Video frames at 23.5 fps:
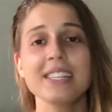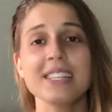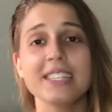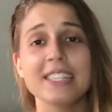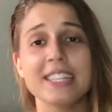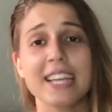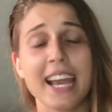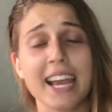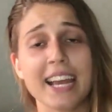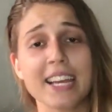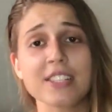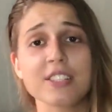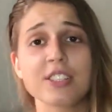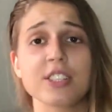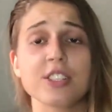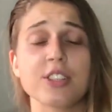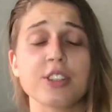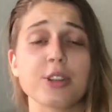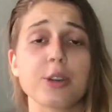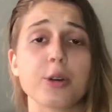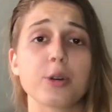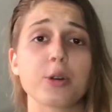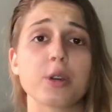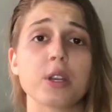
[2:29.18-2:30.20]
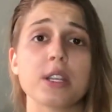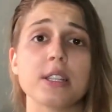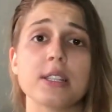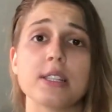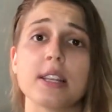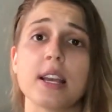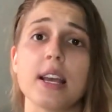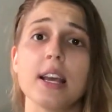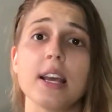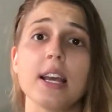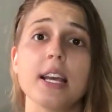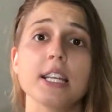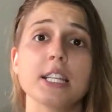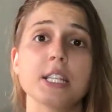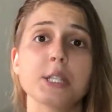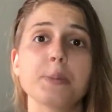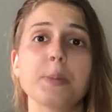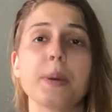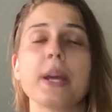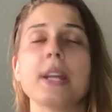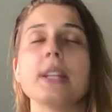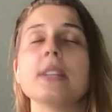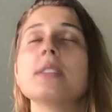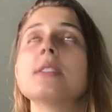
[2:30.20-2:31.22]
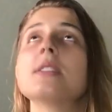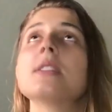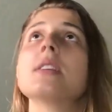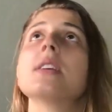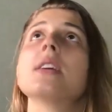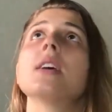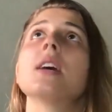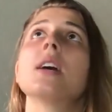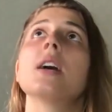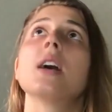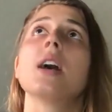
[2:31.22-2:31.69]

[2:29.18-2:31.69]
The ancient yogis spent